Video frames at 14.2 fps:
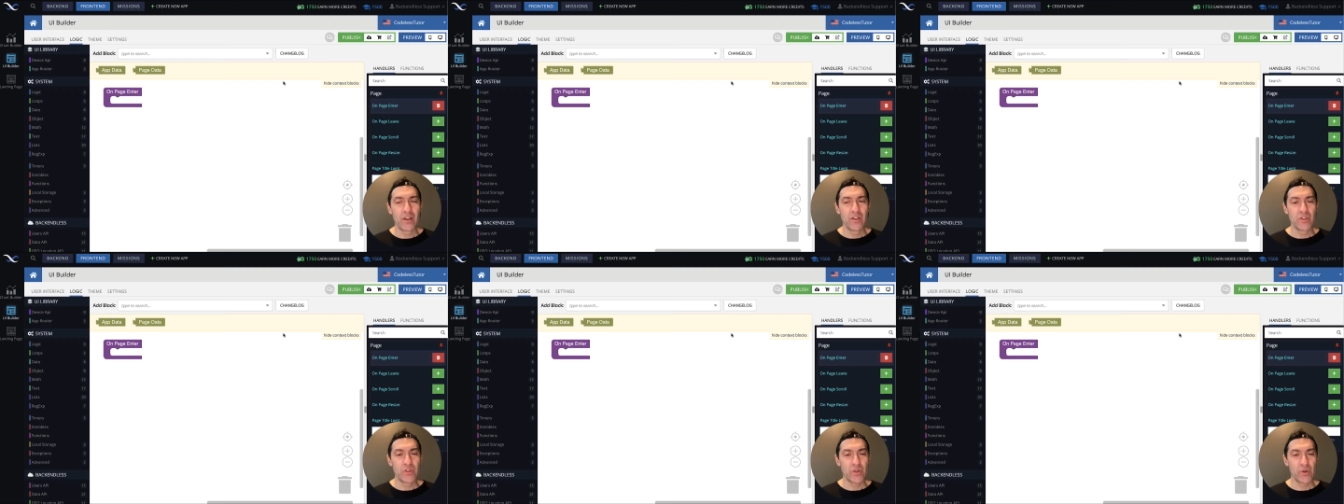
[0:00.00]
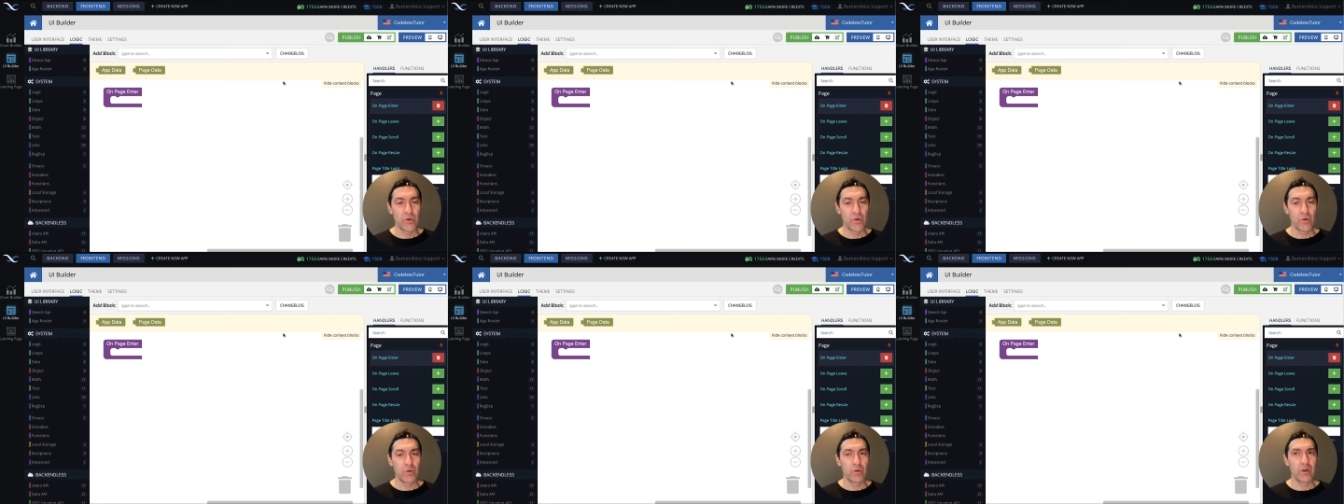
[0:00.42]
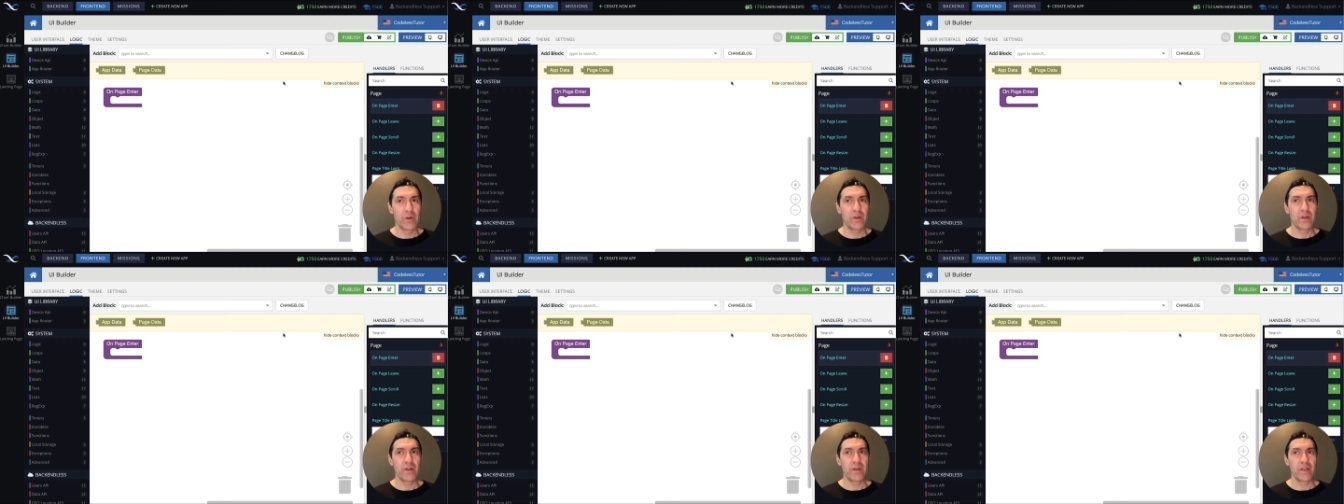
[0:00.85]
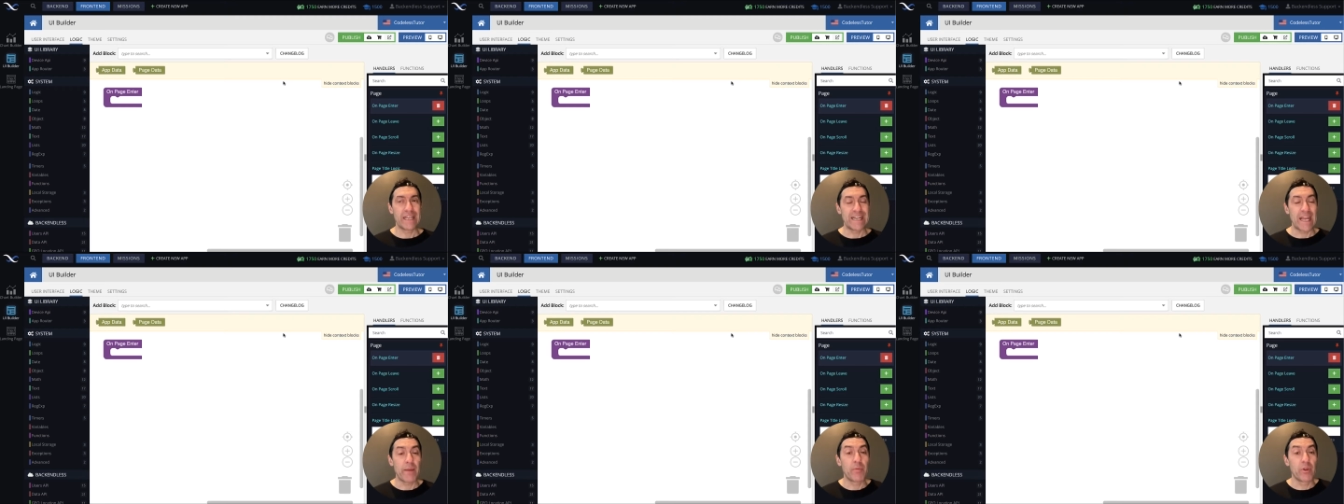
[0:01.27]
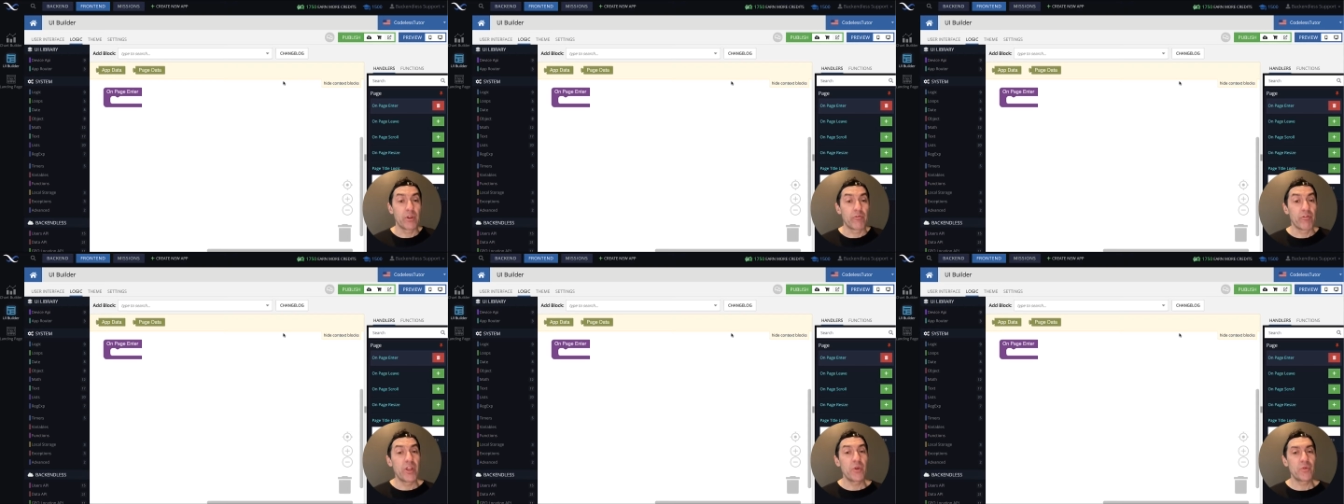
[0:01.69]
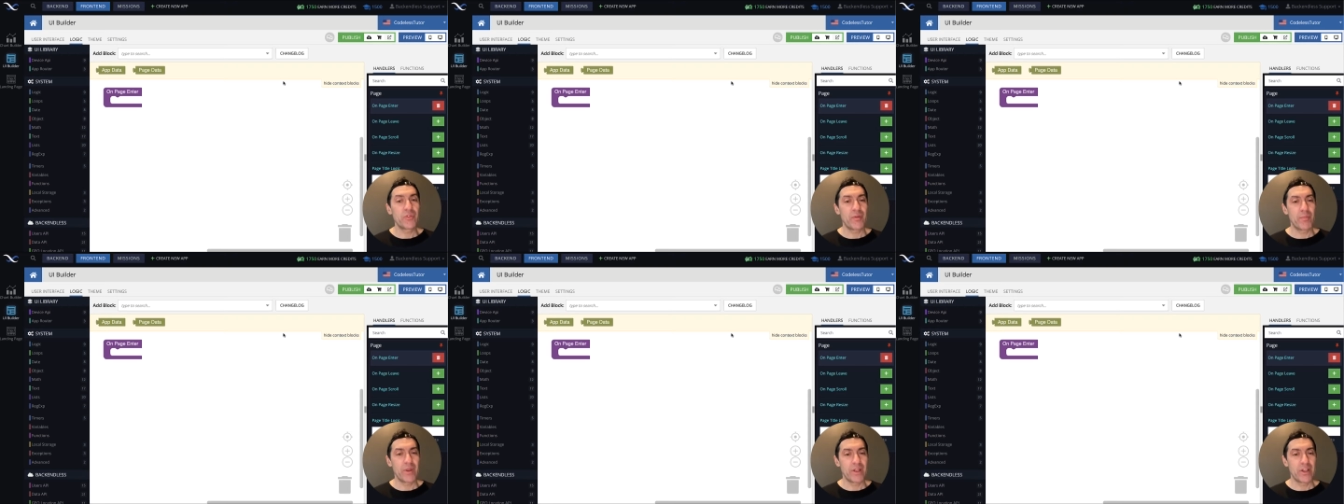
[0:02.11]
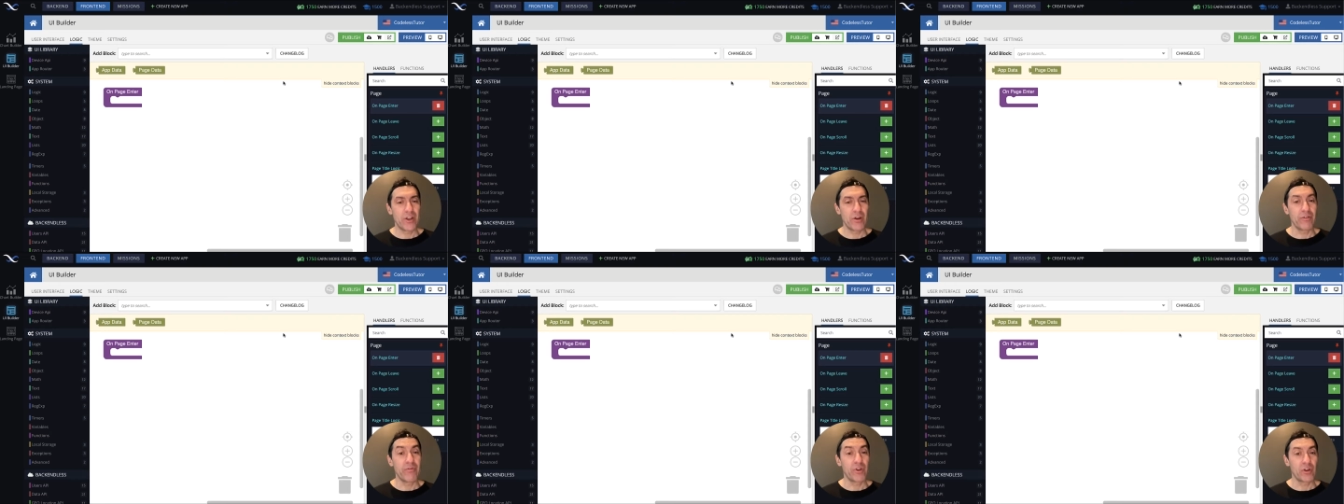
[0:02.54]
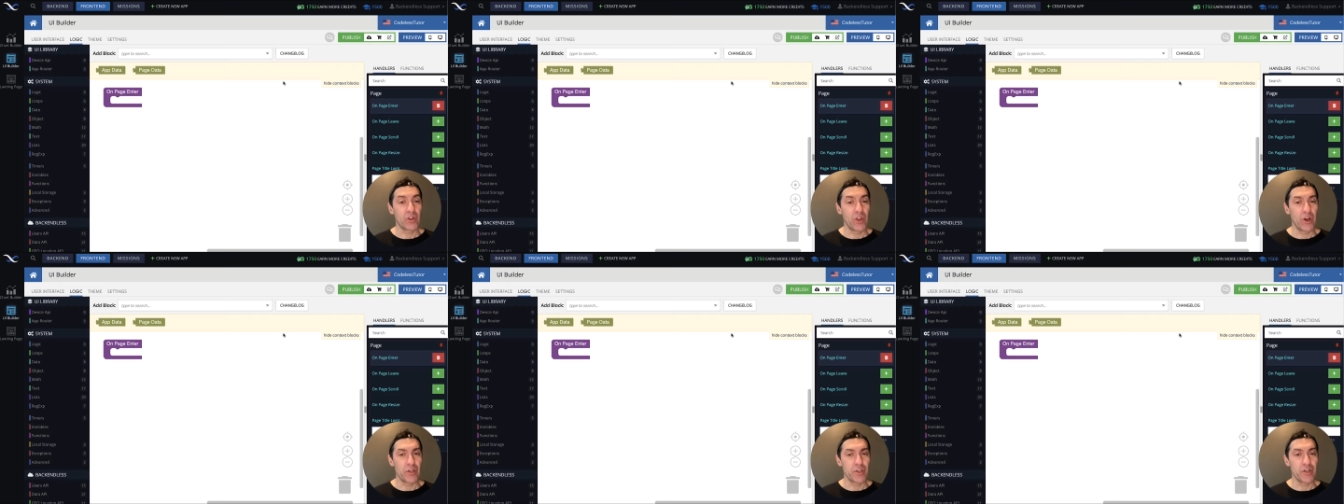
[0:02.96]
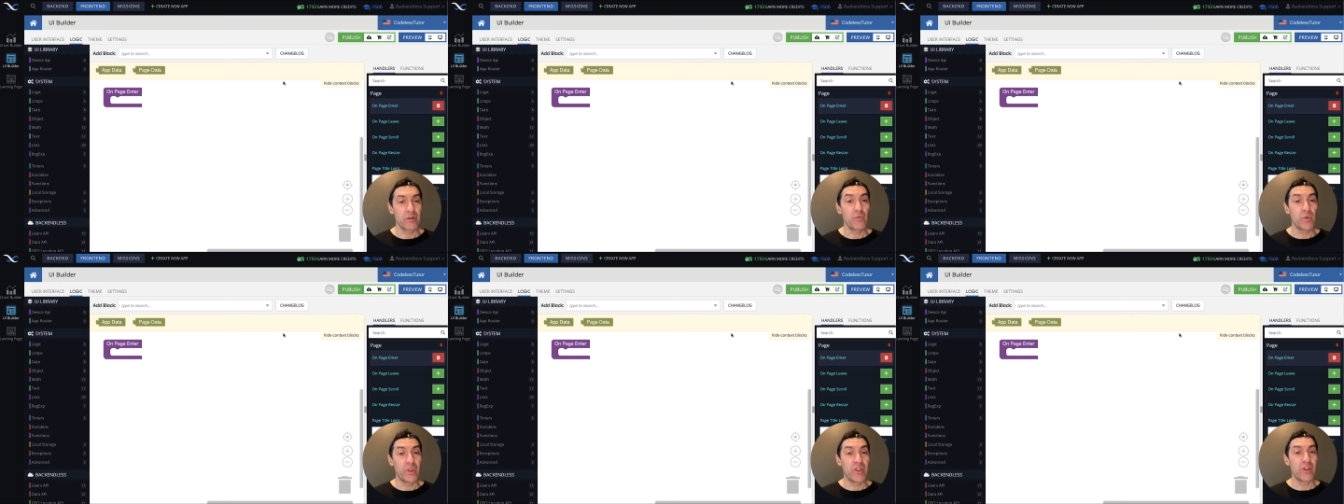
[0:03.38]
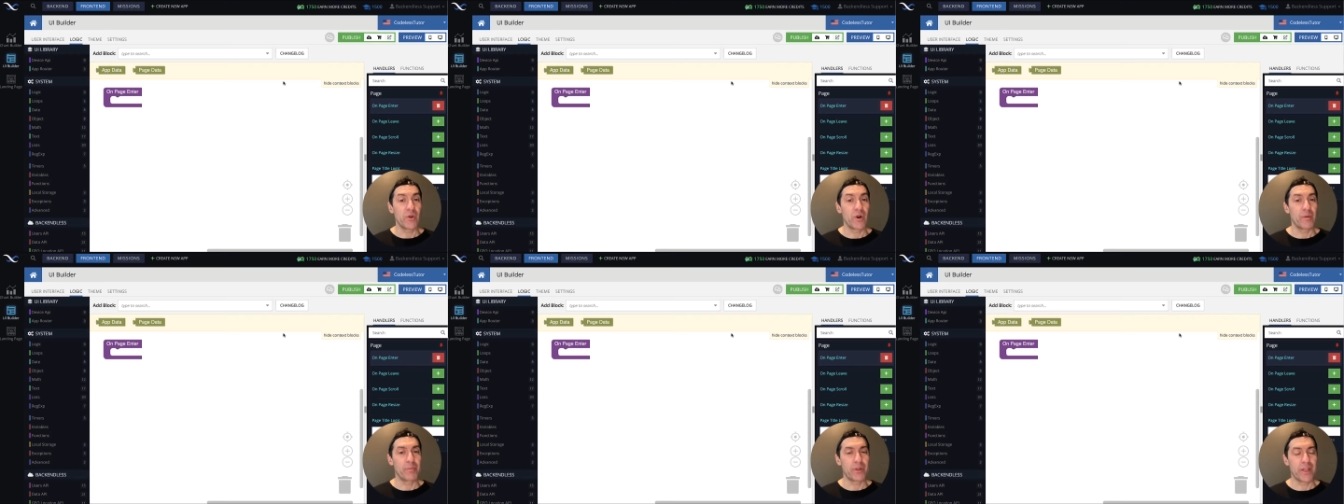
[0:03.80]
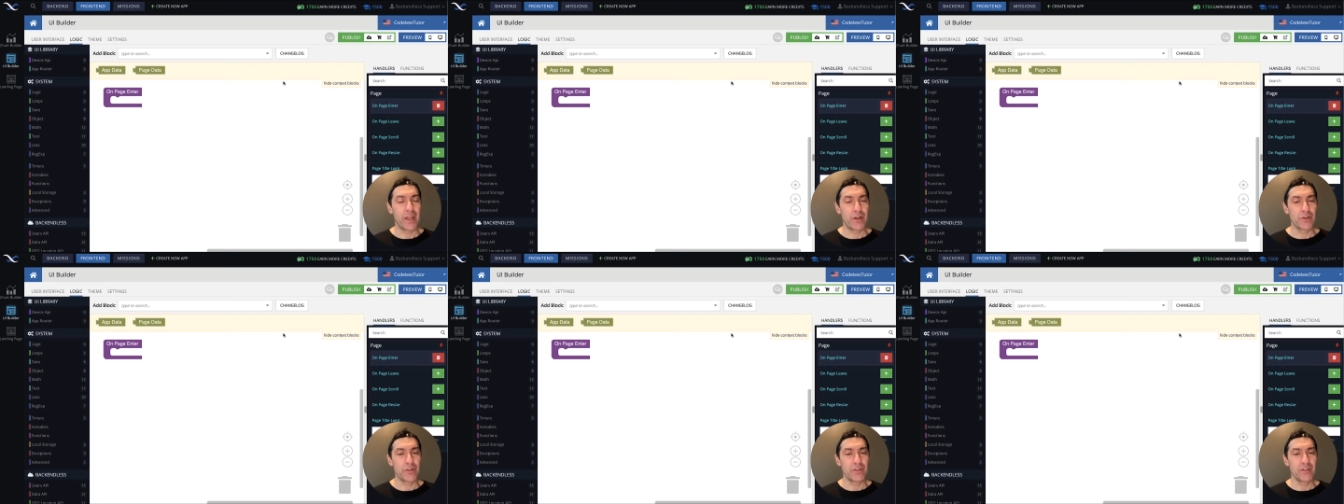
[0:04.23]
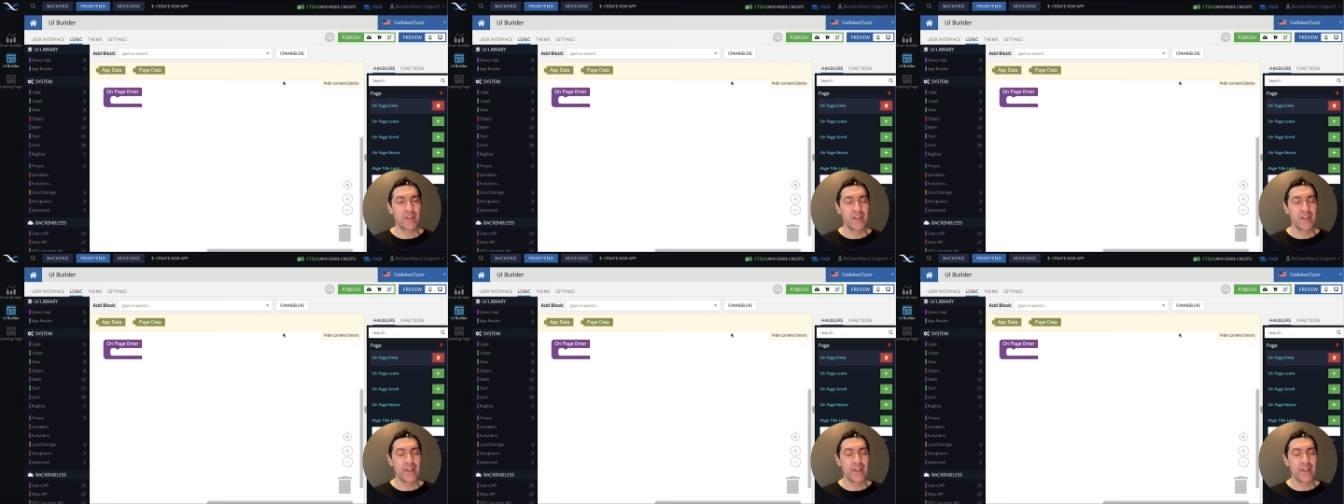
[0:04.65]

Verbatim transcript: to uh, enable reusability of your logic within your application.